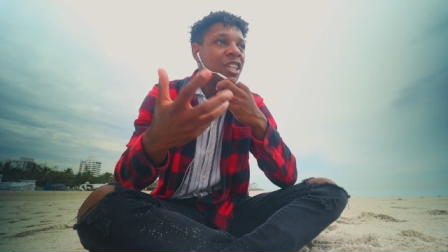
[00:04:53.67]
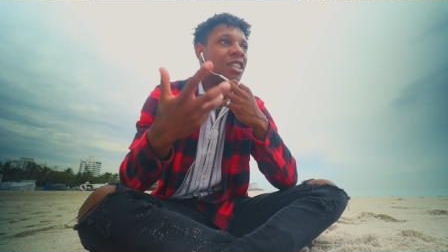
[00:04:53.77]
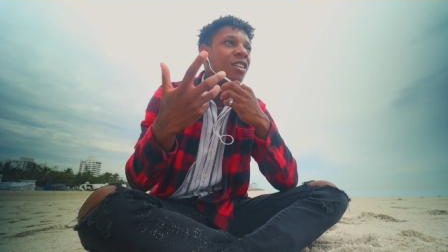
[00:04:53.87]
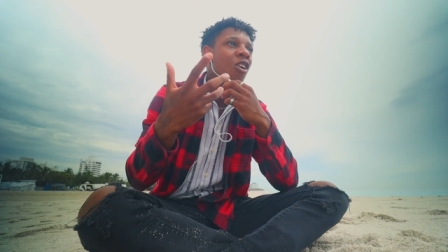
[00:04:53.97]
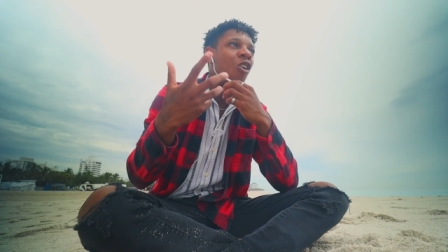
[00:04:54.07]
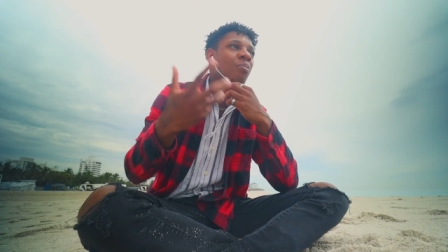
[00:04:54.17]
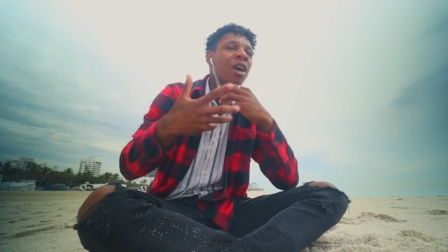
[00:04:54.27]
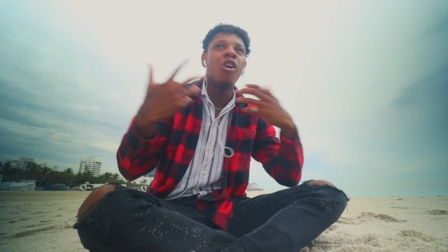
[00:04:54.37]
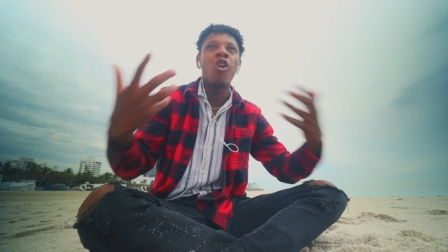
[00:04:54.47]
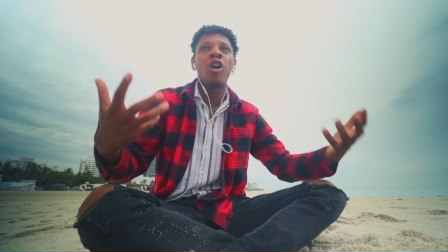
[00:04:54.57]
that
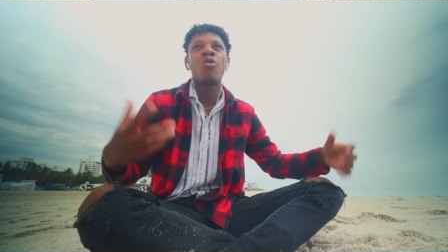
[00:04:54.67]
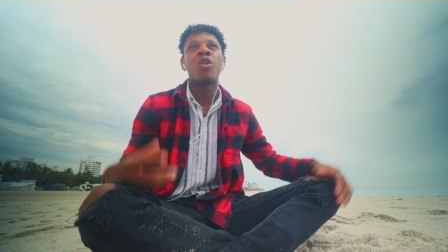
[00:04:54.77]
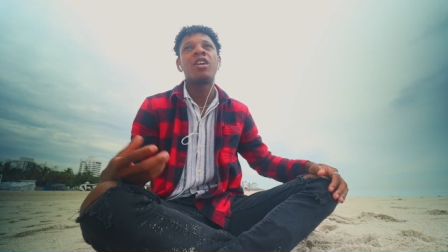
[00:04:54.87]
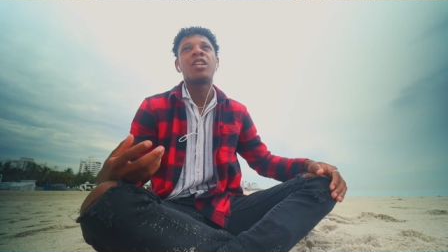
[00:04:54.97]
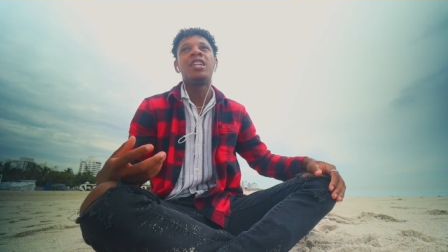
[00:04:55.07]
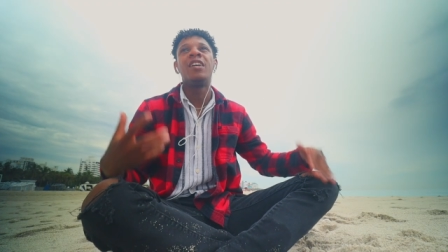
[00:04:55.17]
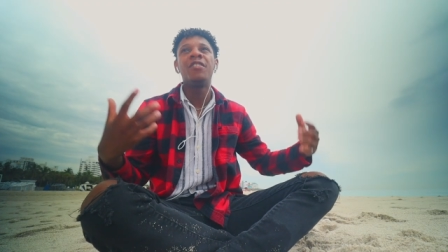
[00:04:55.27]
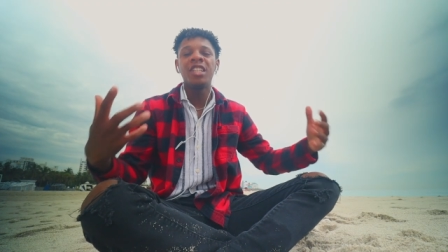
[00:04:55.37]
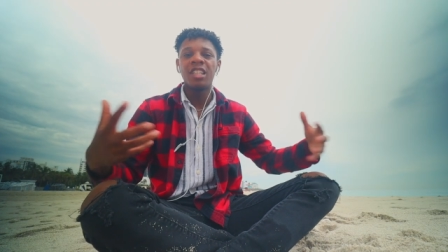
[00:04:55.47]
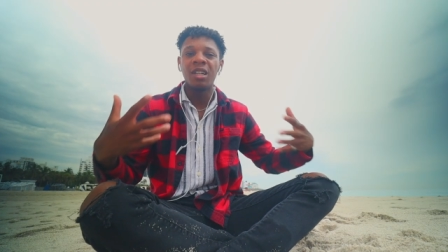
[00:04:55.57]
my hard work and
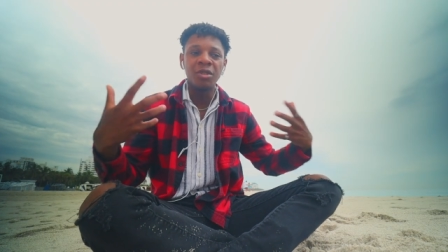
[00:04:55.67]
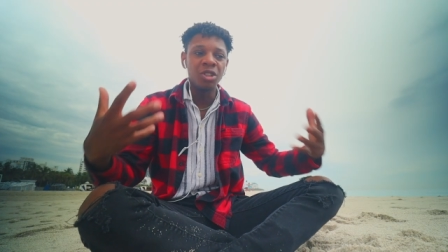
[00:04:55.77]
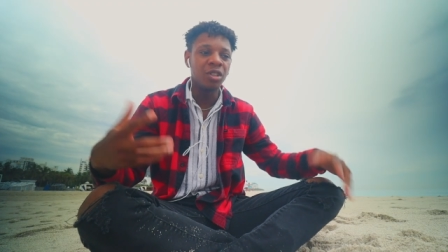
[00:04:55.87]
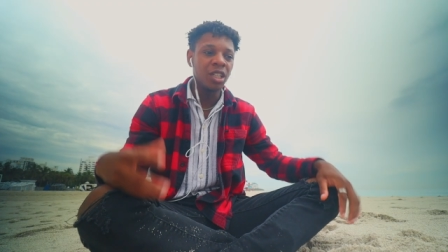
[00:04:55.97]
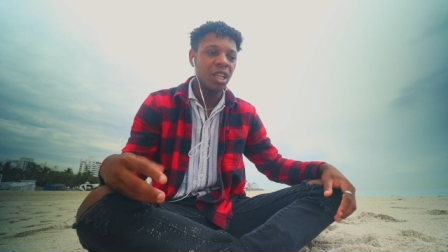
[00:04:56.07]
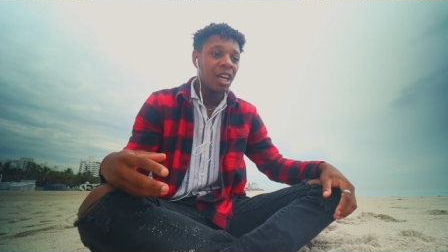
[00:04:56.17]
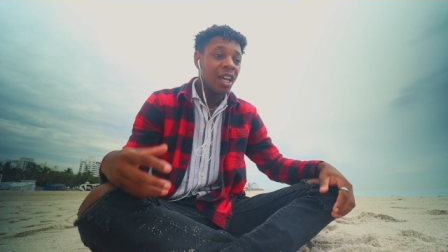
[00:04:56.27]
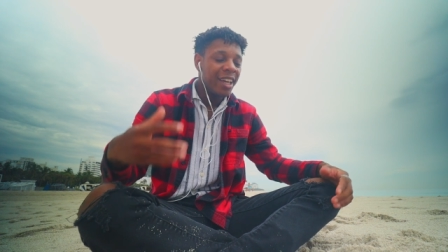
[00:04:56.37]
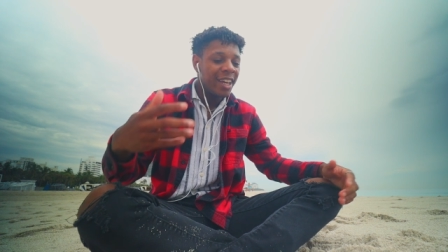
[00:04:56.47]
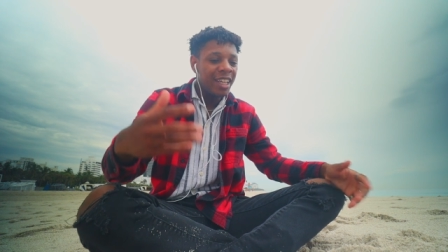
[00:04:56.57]
everything that I'm doing
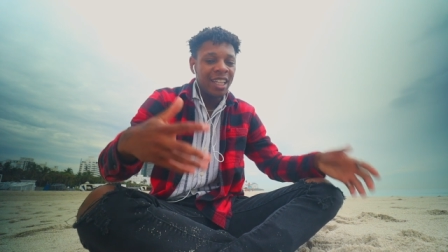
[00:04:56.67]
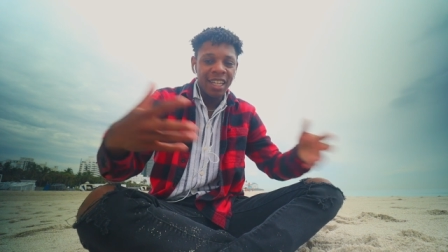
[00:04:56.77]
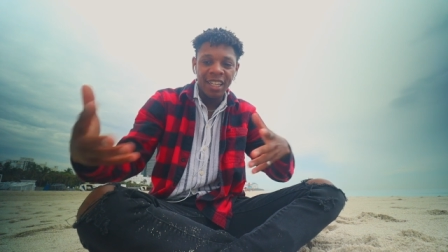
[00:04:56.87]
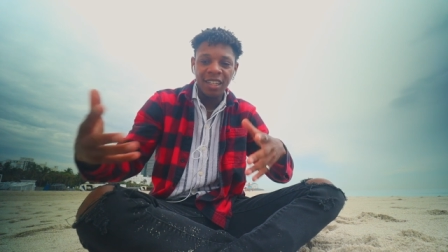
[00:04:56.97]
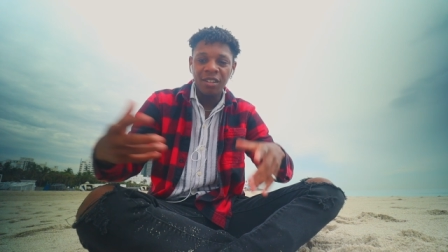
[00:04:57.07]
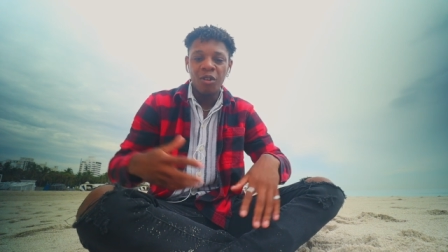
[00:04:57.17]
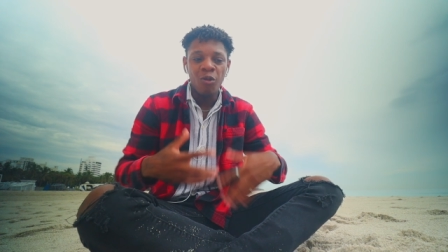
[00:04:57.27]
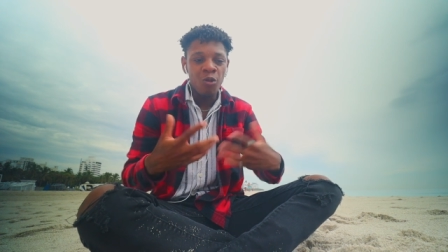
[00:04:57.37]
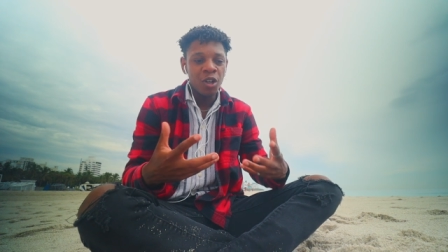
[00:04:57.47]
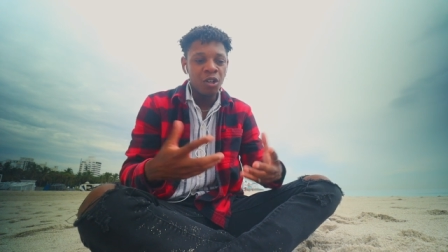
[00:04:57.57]
in the end
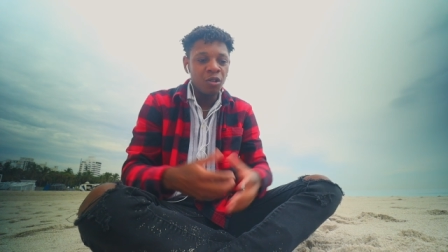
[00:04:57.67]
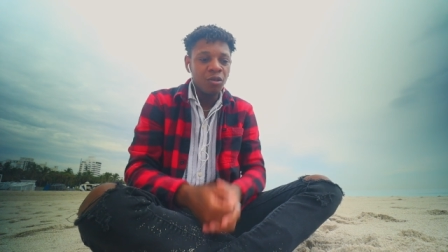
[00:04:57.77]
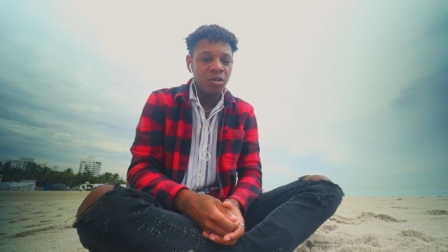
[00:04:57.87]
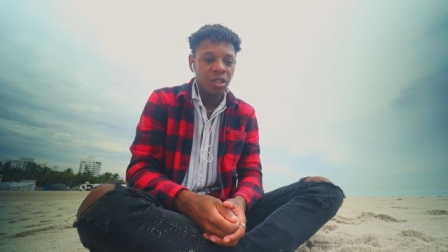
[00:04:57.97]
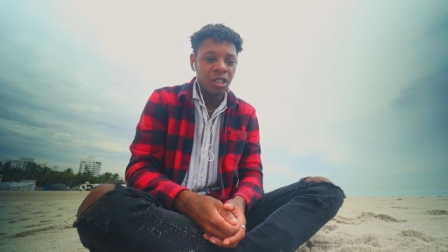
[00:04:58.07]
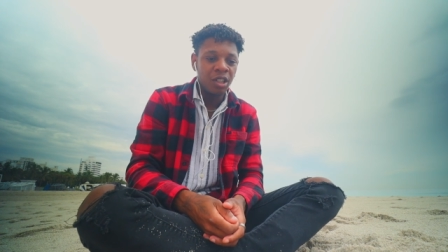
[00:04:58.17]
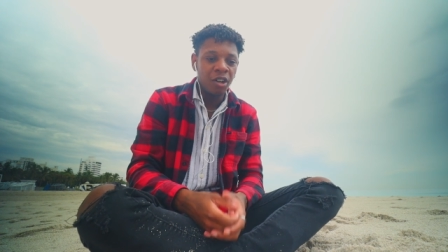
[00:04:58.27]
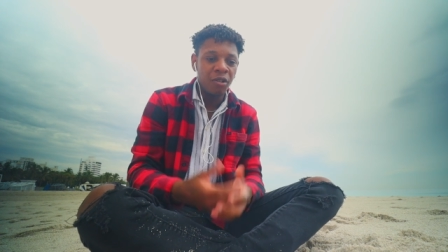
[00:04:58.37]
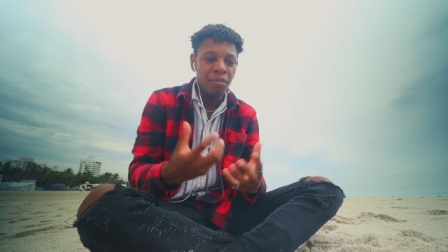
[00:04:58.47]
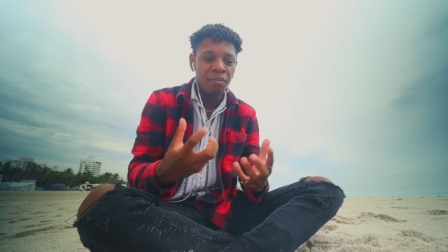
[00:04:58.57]
will, you
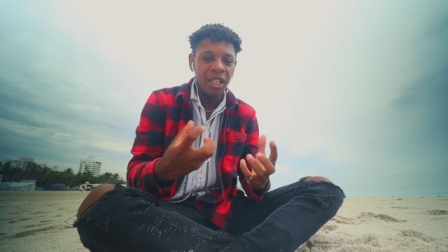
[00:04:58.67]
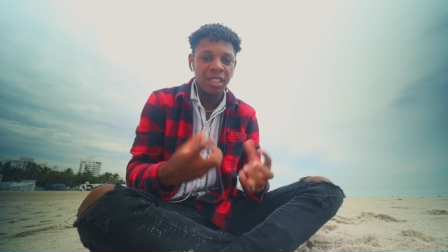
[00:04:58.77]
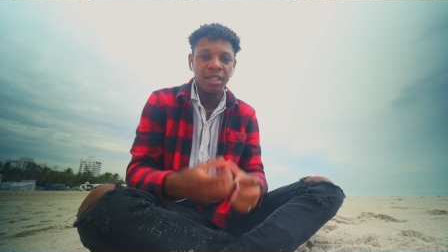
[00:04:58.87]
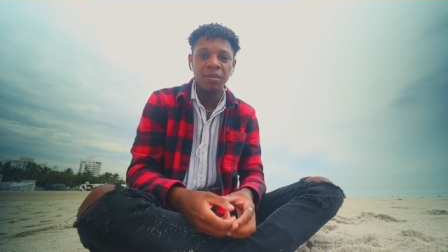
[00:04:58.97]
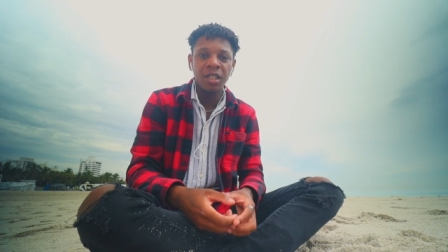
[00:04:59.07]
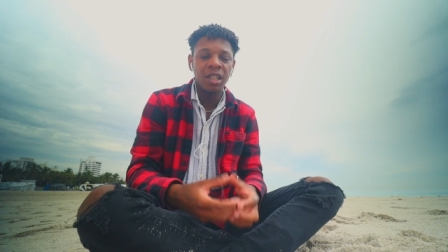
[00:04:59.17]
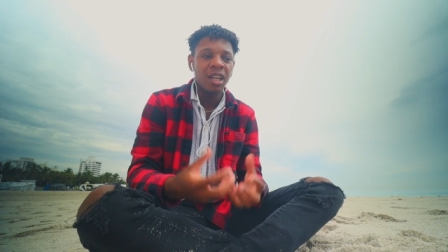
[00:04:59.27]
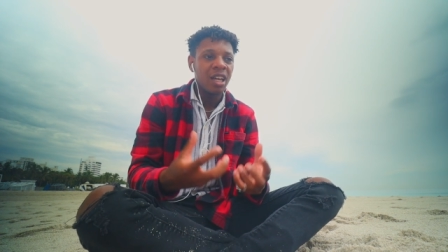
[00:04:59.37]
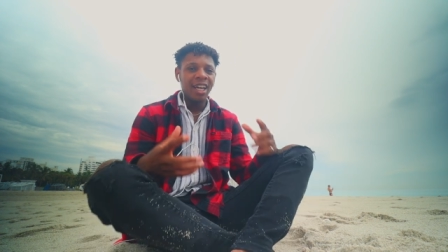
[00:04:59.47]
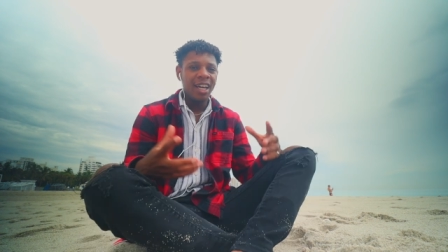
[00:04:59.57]
know, mean something.
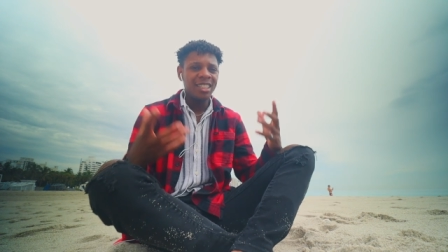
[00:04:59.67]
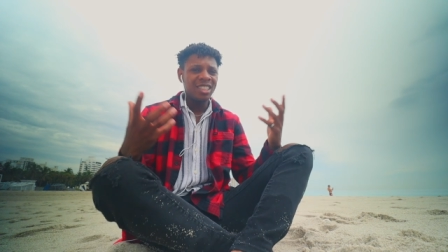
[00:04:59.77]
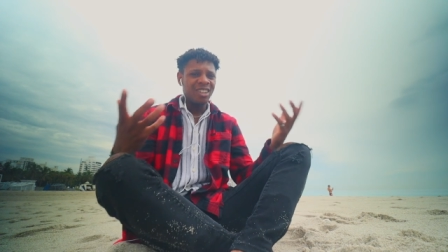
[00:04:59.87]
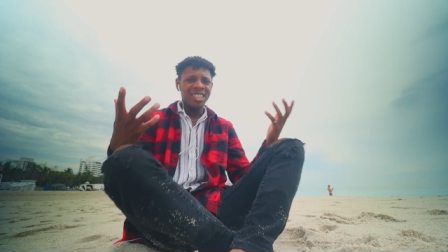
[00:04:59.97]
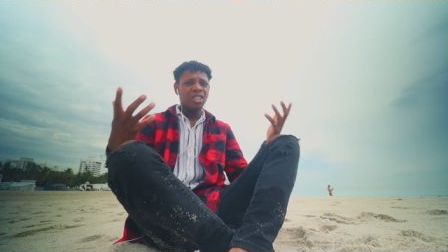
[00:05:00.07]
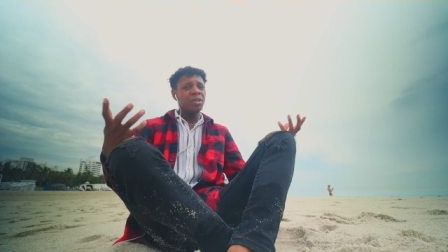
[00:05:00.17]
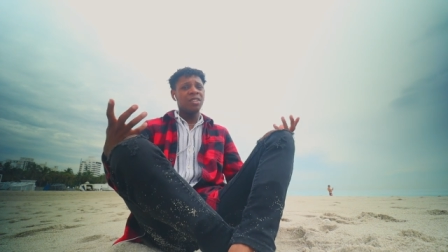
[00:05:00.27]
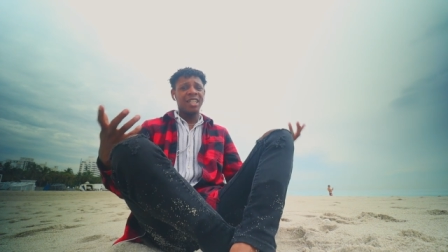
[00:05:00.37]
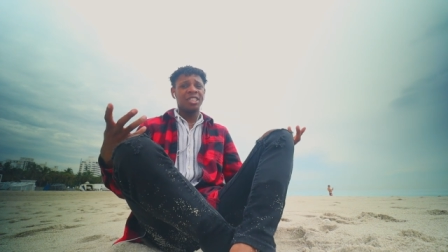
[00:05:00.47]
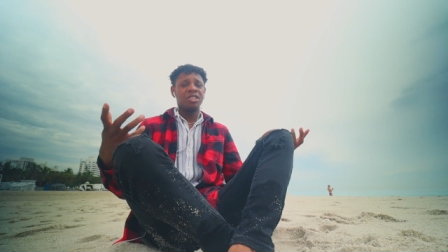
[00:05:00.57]
And you know, I still
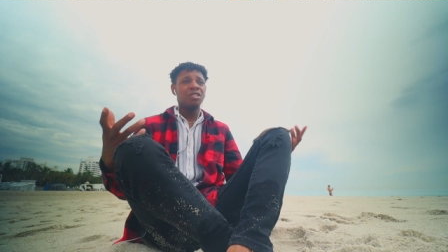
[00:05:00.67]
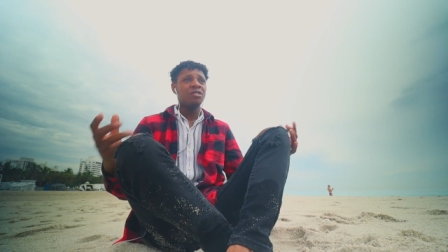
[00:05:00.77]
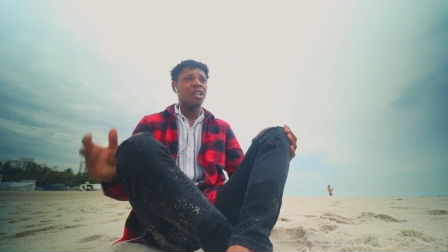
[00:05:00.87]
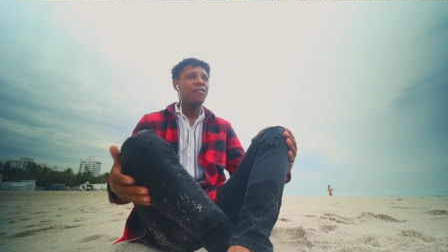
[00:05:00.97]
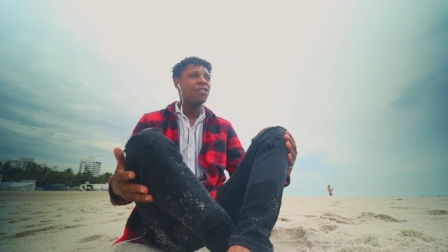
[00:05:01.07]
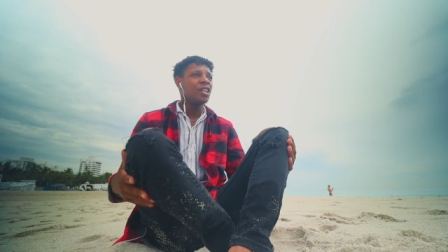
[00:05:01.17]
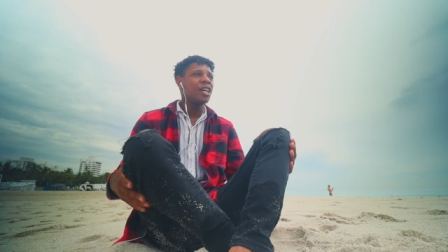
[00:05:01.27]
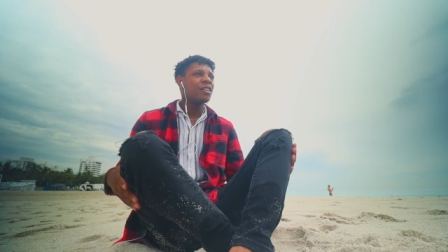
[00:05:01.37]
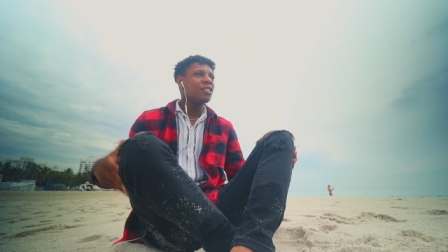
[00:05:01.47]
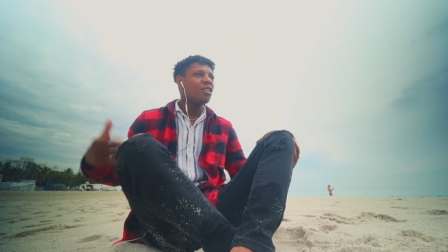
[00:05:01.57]
believe that's true. I feel
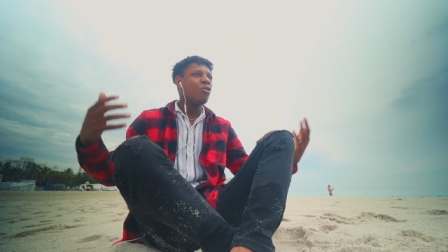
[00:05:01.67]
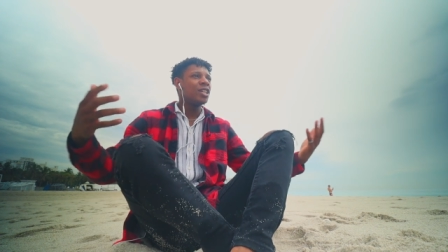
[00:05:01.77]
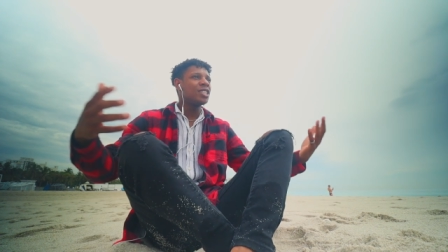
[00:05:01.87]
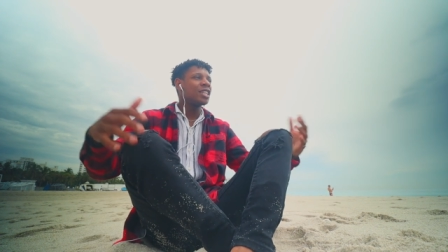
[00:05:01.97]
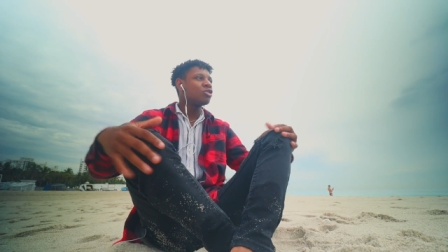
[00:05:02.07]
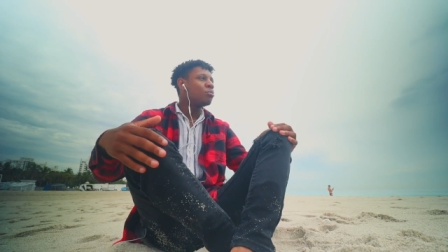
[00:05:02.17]
like, you know, once I get to